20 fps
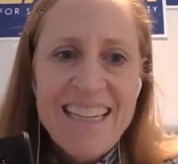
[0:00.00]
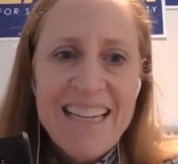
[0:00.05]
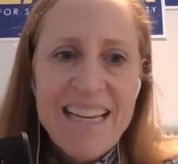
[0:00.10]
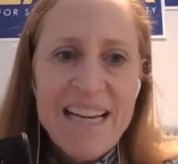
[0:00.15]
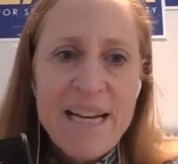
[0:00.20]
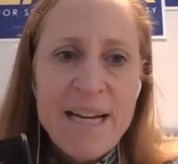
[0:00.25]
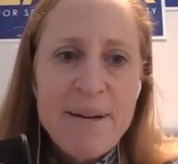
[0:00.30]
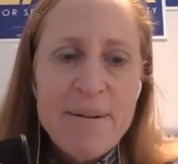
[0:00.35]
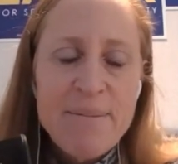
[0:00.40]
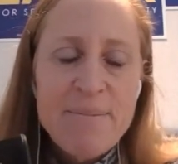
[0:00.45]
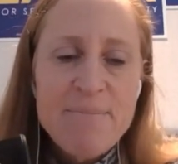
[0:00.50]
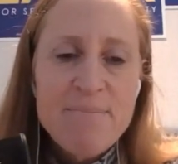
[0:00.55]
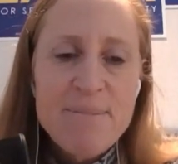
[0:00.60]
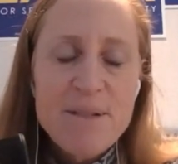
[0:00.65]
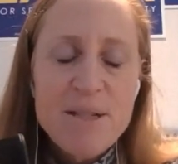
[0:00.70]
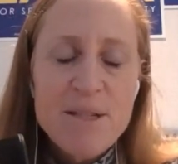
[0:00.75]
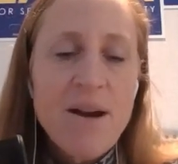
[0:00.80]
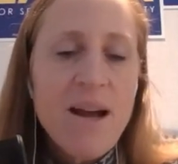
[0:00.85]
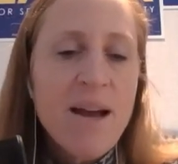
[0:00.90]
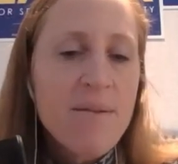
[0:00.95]

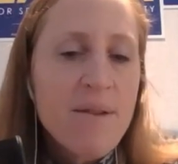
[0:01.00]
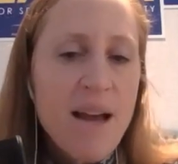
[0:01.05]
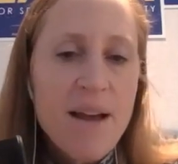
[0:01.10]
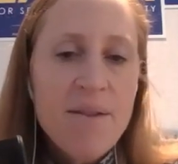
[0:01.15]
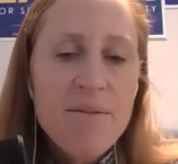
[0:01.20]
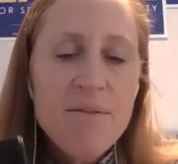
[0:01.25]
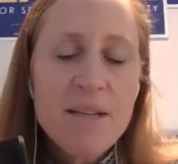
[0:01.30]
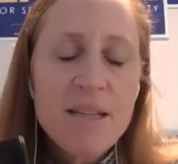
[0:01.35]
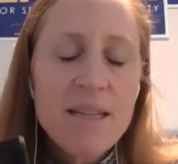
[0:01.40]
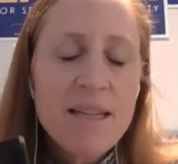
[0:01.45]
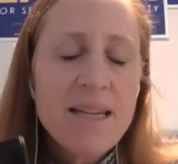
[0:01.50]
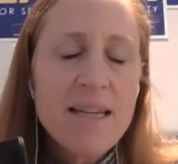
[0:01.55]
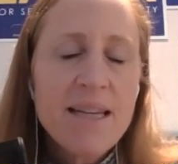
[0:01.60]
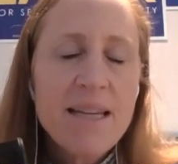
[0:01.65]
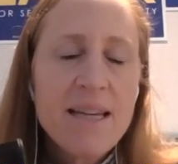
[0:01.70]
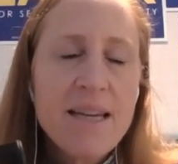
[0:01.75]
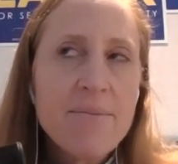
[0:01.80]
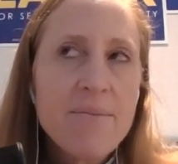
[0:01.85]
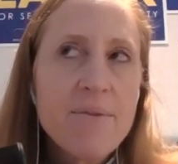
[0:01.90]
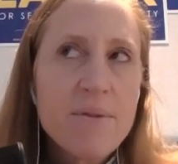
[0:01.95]
So I
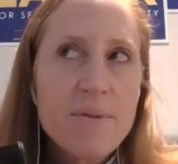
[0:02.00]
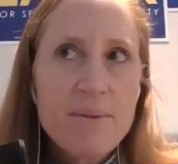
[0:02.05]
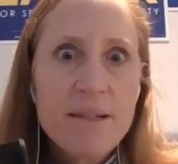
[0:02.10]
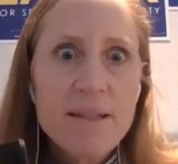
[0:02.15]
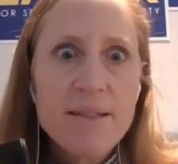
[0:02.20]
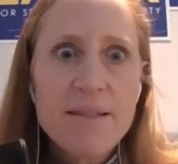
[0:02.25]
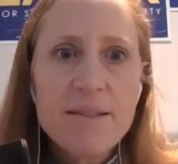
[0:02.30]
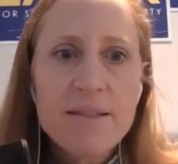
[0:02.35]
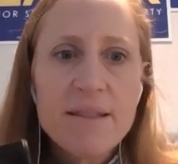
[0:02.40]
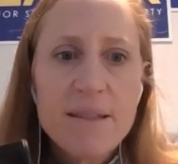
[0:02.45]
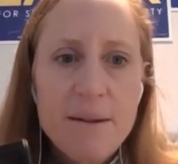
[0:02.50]
really am thrilled